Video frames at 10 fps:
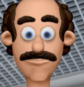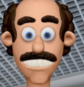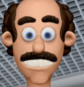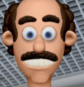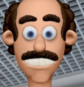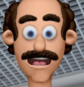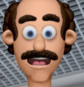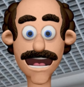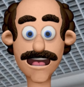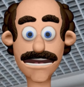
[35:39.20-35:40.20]
consider
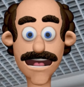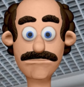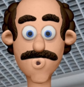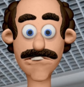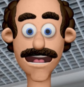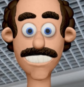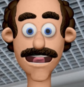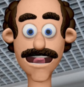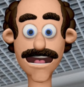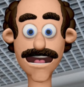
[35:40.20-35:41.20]
hiring a
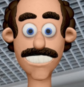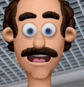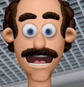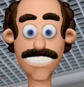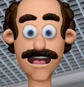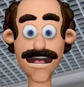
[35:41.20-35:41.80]
professional contractor